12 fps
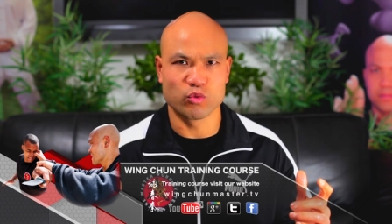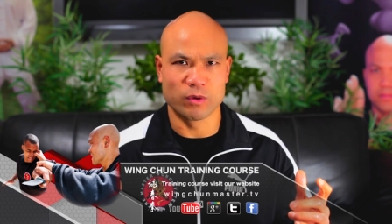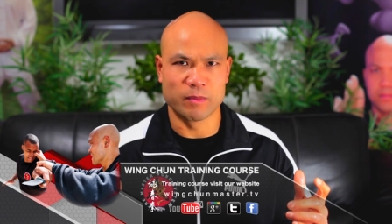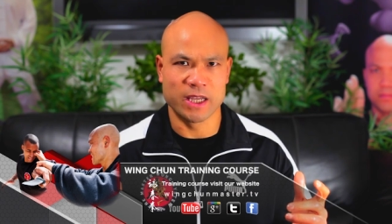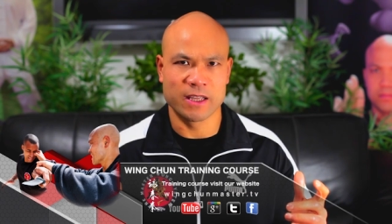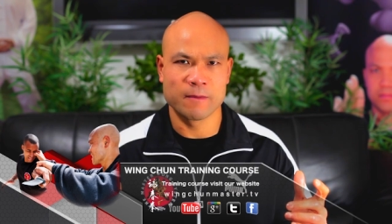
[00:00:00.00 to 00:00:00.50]
with
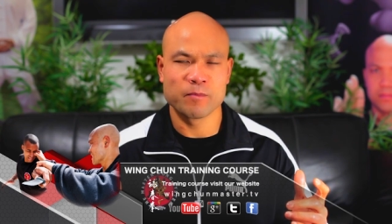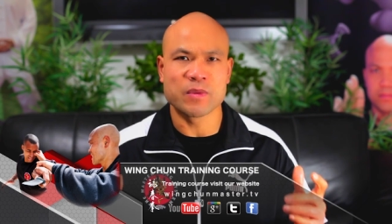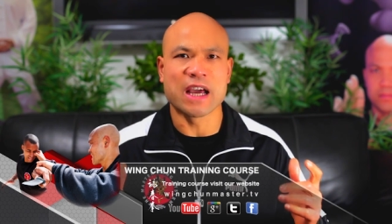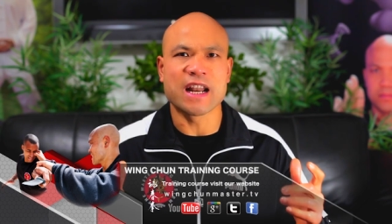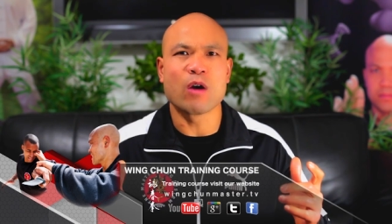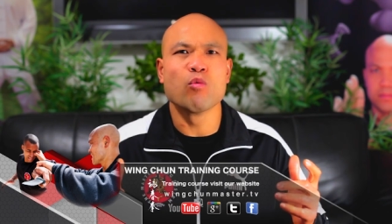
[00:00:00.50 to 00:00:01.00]
me.
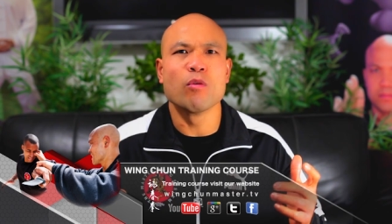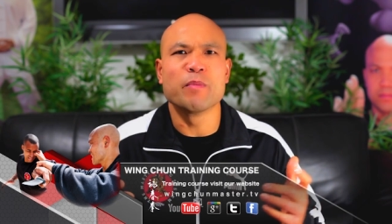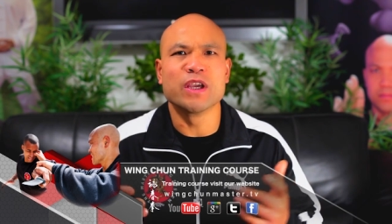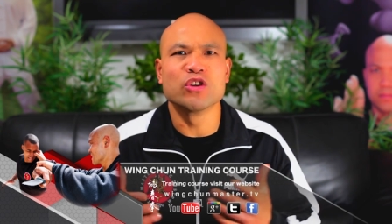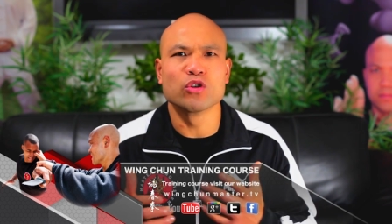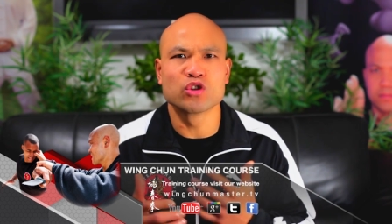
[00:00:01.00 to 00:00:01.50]
And I will be
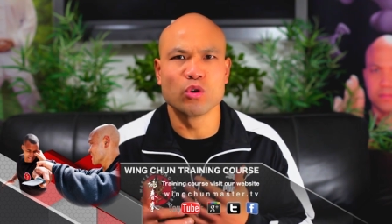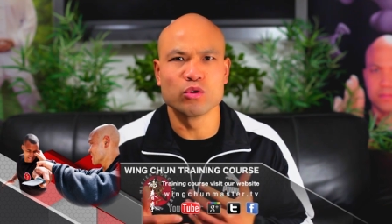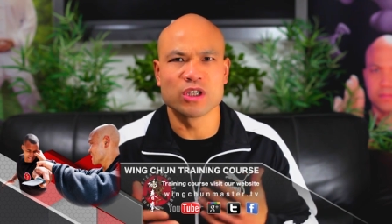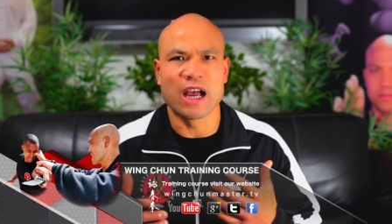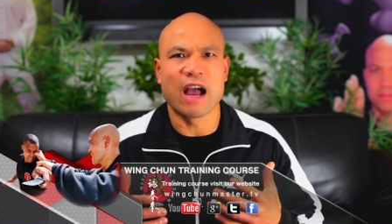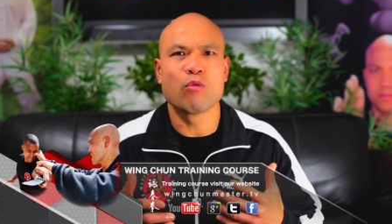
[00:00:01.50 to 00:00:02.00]
your
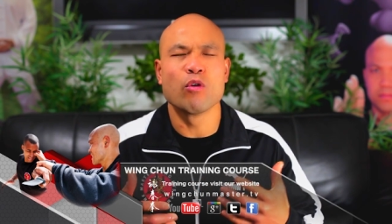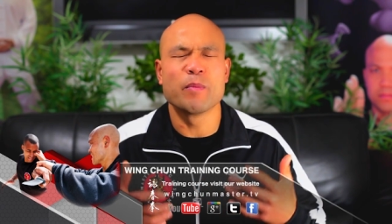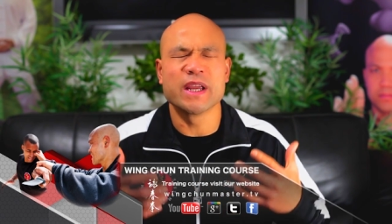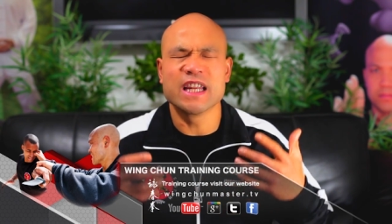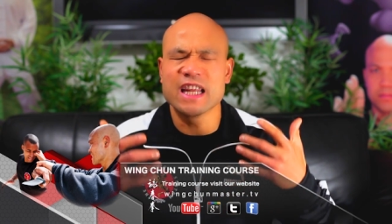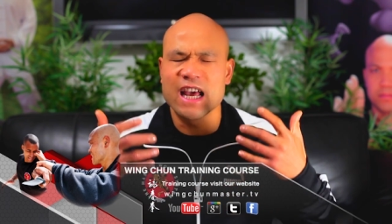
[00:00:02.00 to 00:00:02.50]
tutor. I will be
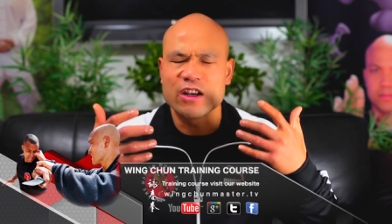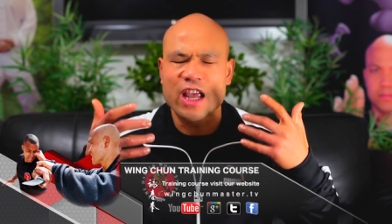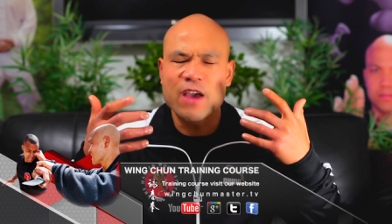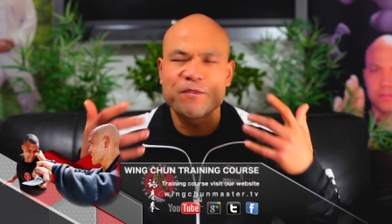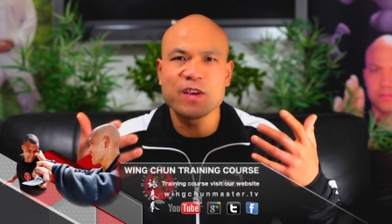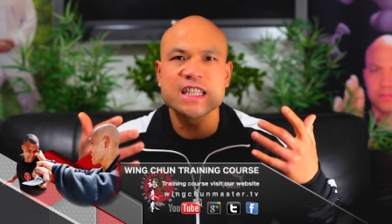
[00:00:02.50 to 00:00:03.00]
there
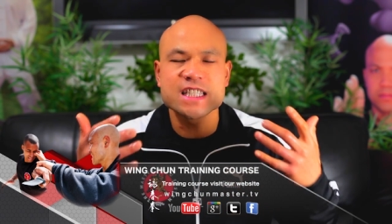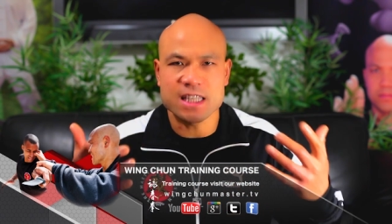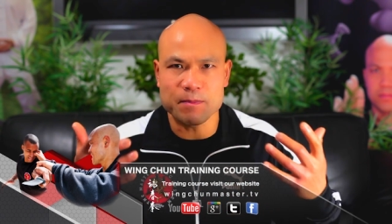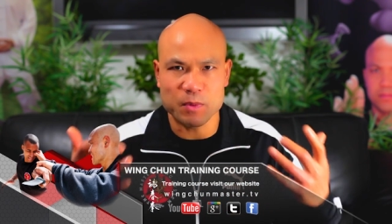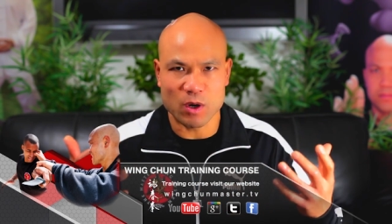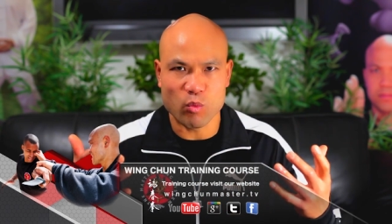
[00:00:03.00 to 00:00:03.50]
every
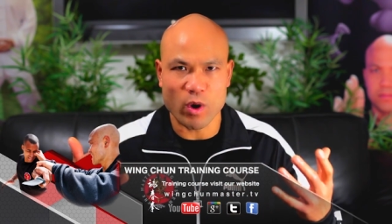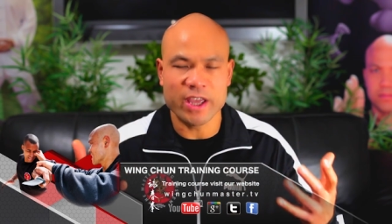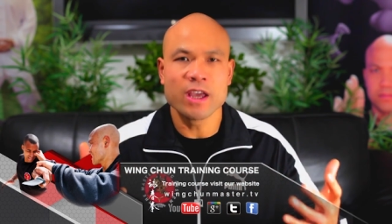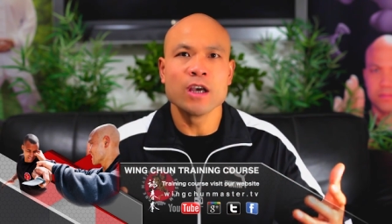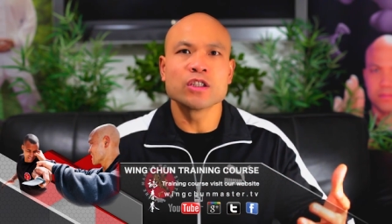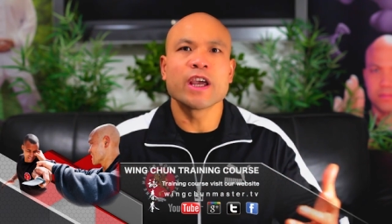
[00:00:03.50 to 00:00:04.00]
step of the way
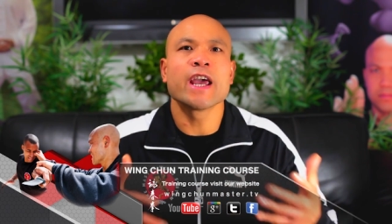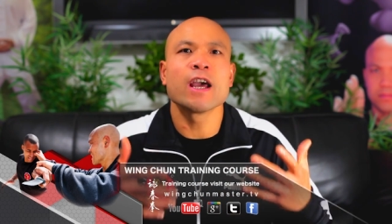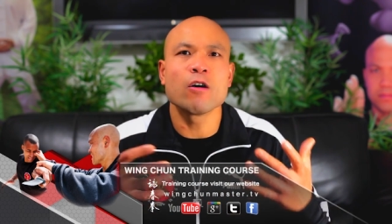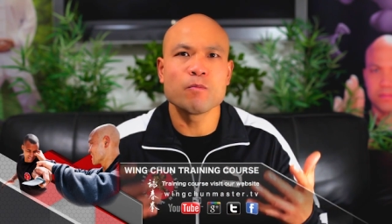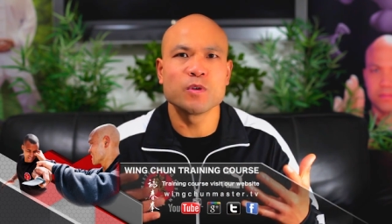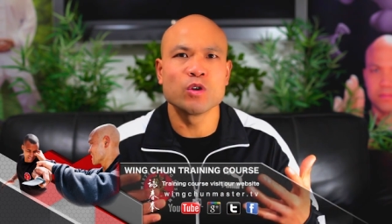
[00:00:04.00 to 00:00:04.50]
to
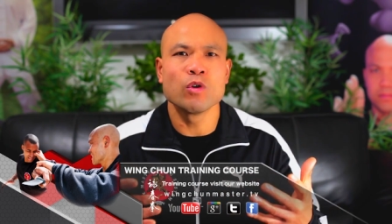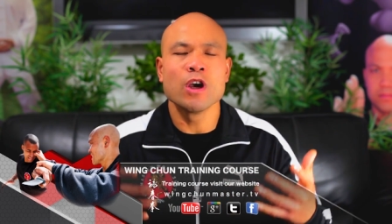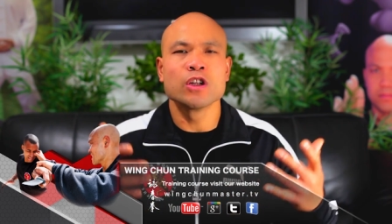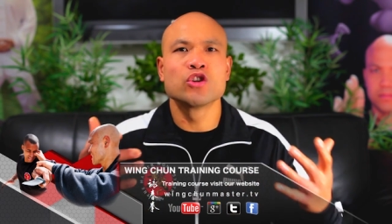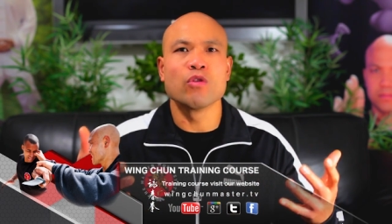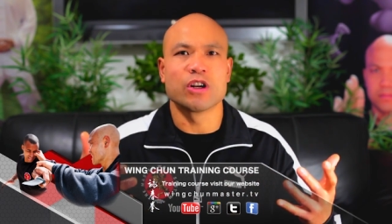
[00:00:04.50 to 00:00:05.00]
help you
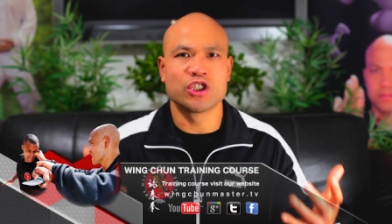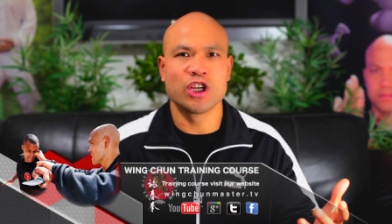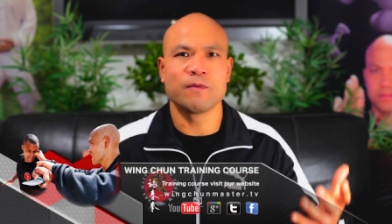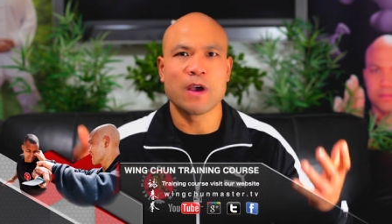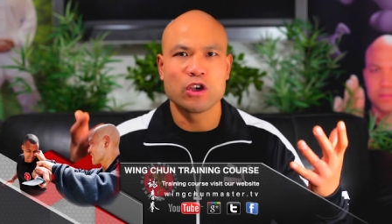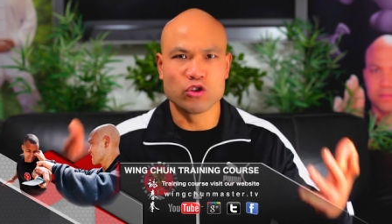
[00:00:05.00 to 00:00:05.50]
to
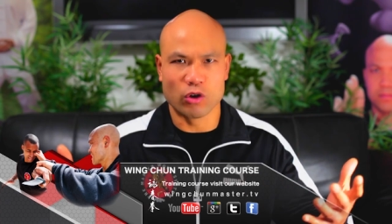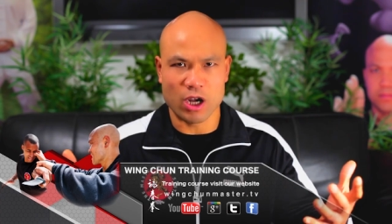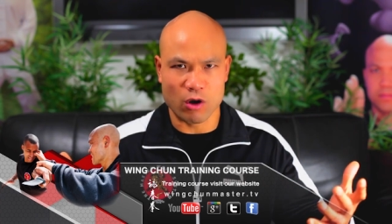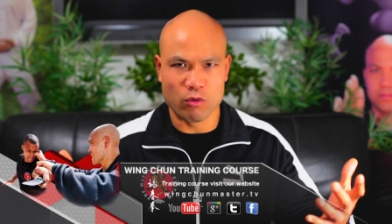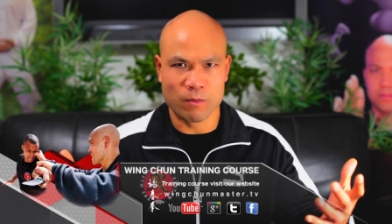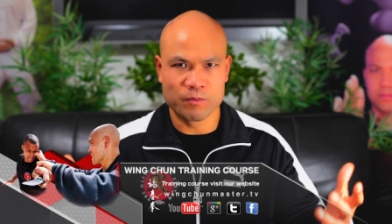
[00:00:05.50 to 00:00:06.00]
achieve your
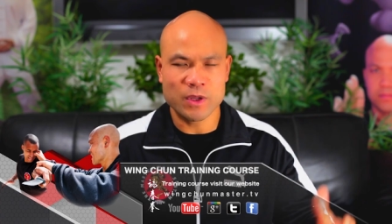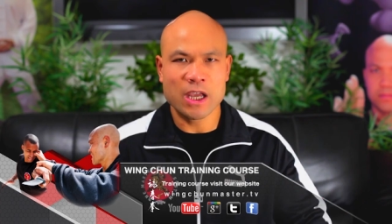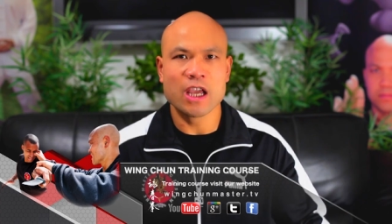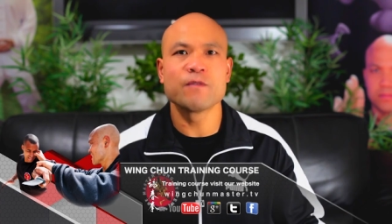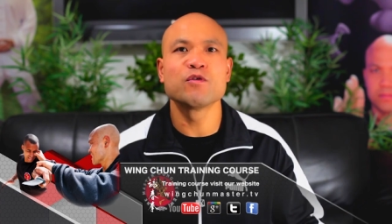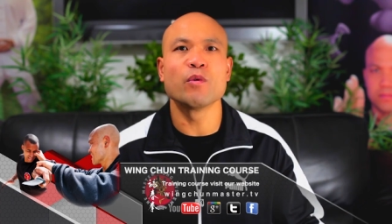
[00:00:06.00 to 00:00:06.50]
goal.
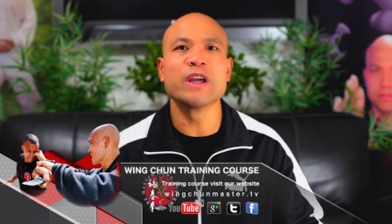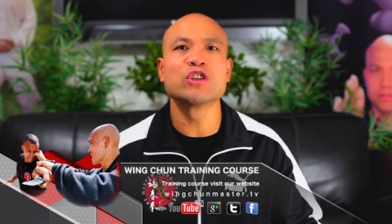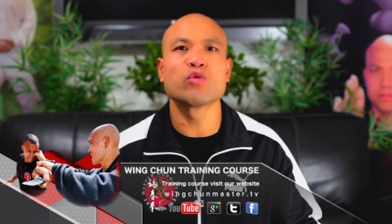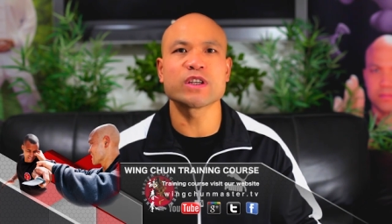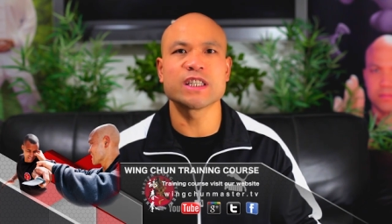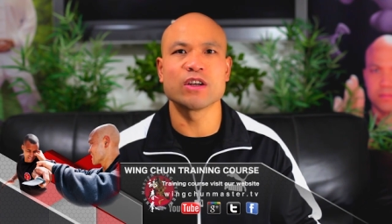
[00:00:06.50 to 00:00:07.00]
If you're
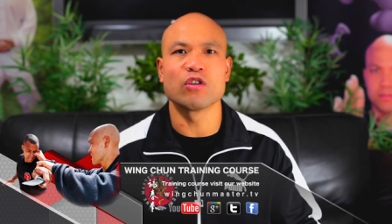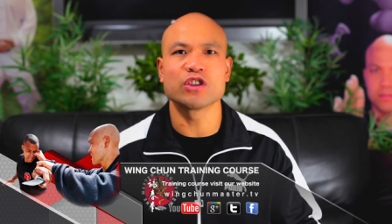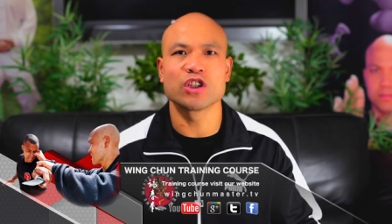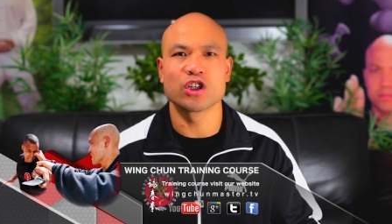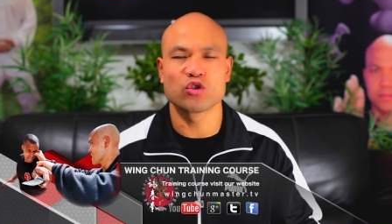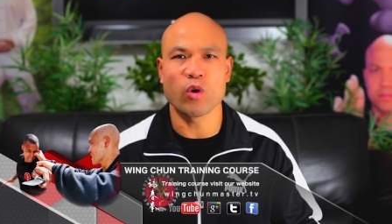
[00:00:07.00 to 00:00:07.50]
interested
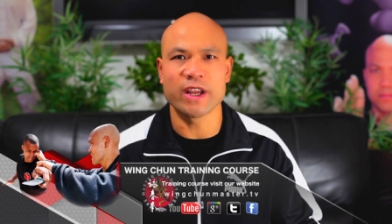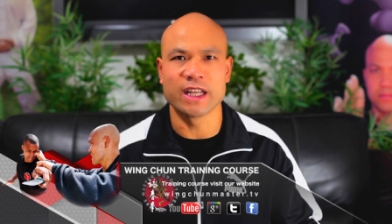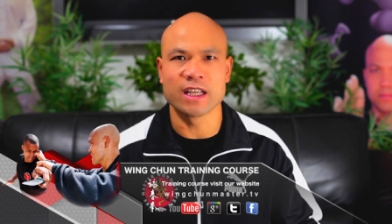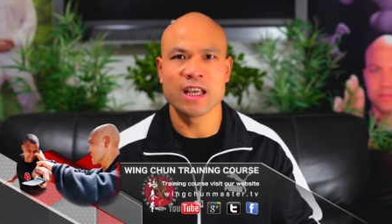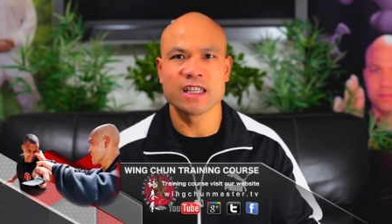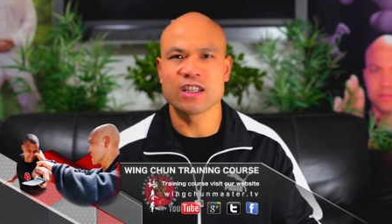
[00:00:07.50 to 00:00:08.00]
onto the
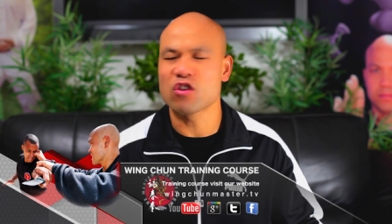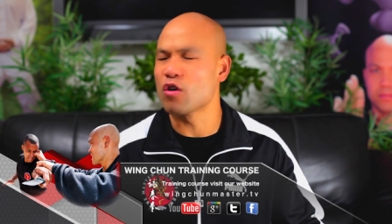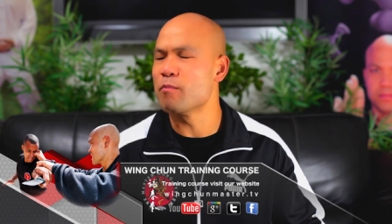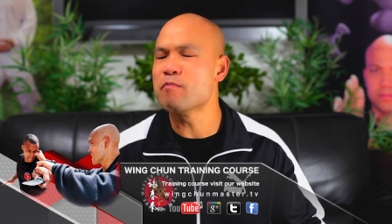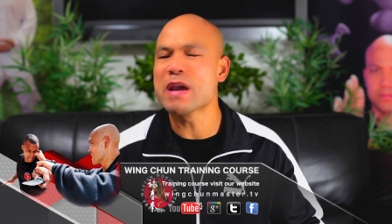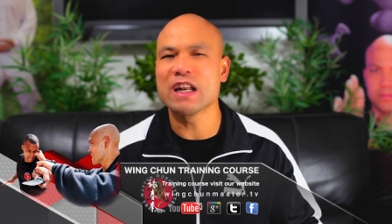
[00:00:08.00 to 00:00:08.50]
training, they've got
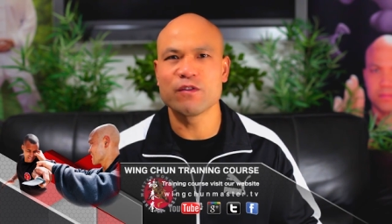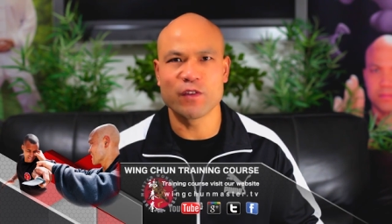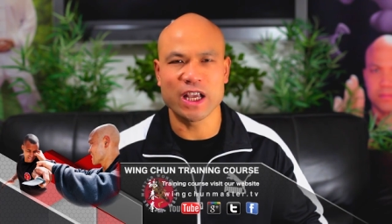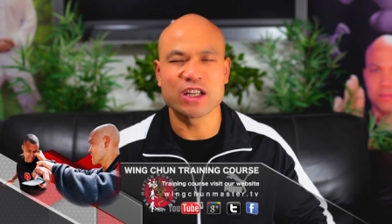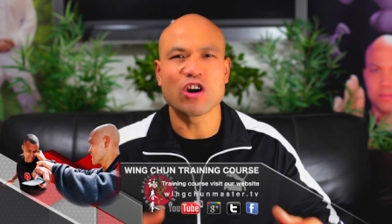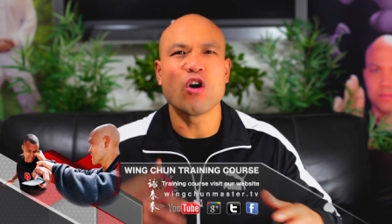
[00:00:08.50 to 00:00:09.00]
many
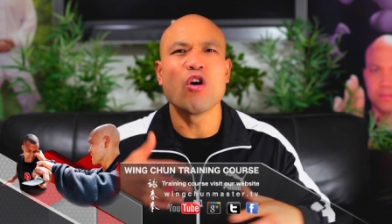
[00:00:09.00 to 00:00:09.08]
things